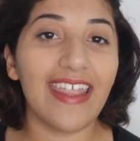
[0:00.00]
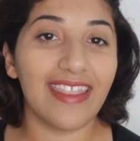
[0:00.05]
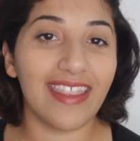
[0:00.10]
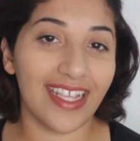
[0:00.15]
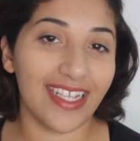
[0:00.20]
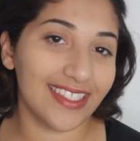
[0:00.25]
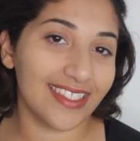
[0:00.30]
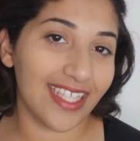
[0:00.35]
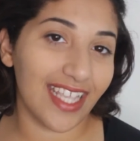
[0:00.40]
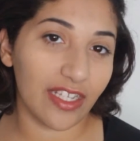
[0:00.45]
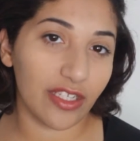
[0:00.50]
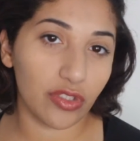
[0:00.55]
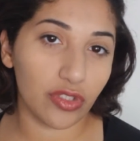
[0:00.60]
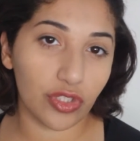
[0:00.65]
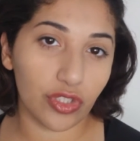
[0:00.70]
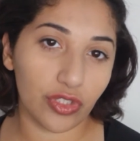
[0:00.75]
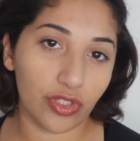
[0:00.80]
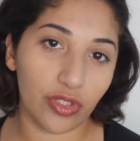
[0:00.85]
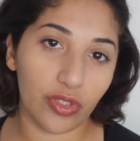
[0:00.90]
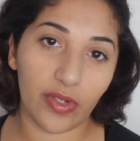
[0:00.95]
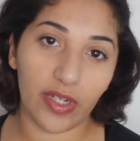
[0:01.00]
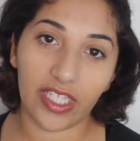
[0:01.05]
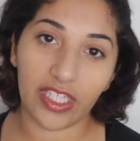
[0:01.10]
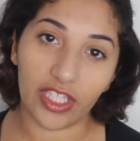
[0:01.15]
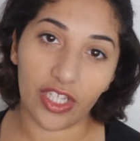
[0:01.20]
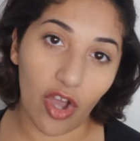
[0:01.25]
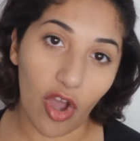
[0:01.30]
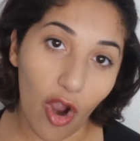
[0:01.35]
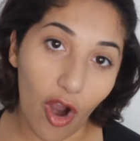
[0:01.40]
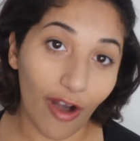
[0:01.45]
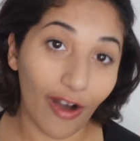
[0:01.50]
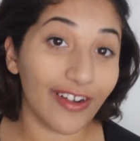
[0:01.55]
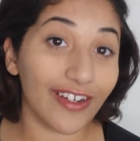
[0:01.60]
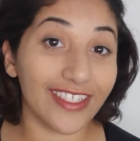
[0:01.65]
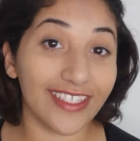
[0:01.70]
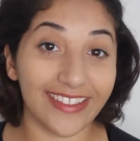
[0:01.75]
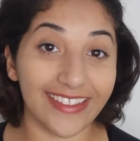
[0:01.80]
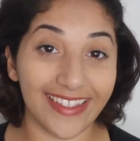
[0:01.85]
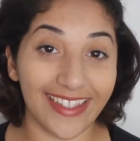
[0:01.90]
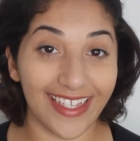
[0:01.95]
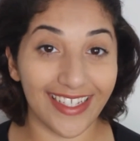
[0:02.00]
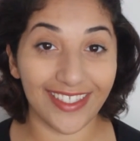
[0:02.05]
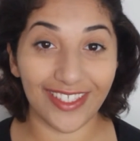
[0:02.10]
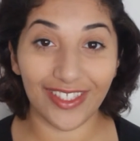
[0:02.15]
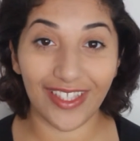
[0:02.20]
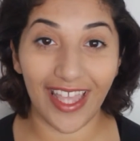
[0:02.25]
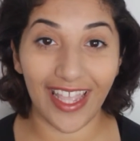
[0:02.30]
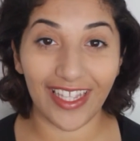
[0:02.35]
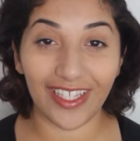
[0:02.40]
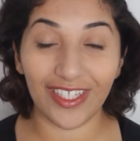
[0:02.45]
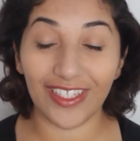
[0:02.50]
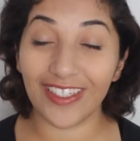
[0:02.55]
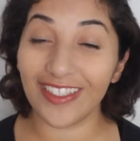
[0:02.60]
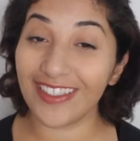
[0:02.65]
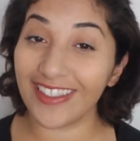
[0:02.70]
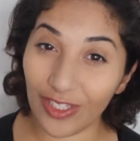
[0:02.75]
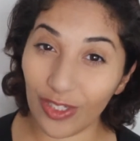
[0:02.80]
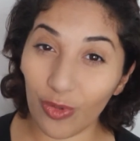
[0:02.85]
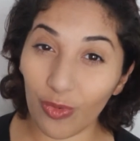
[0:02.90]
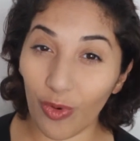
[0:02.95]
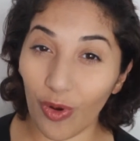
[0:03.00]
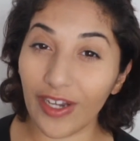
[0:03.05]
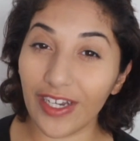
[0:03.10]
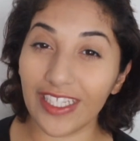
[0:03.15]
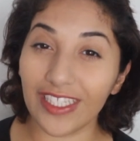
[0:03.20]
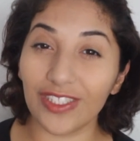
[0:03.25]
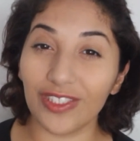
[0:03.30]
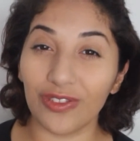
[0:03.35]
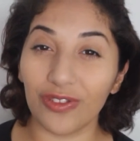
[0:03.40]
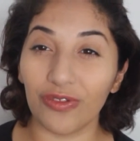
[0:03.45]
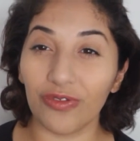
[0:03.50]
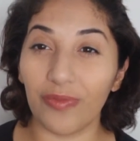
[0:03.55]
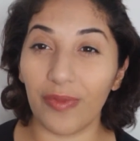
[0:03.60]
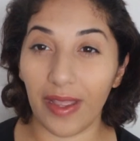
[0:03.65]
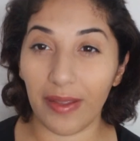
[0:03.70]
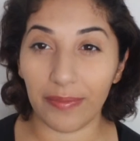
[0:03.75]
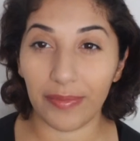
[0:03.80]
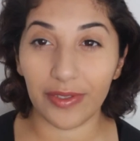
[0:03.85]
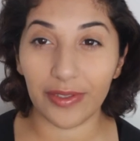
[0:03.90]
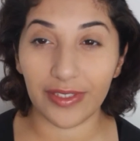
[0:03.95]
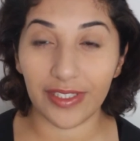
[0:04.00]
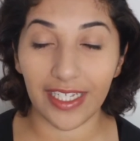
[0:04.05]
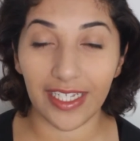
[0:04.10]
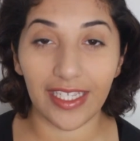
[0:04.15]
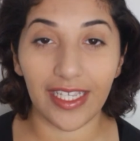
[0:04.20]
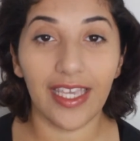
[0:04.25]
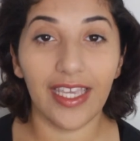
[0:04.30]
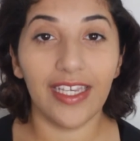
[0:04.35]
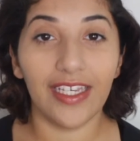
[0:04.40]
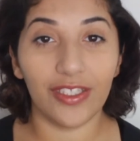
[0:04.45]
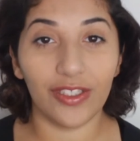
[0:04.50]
things that you should do, and the hardest things that you run into by building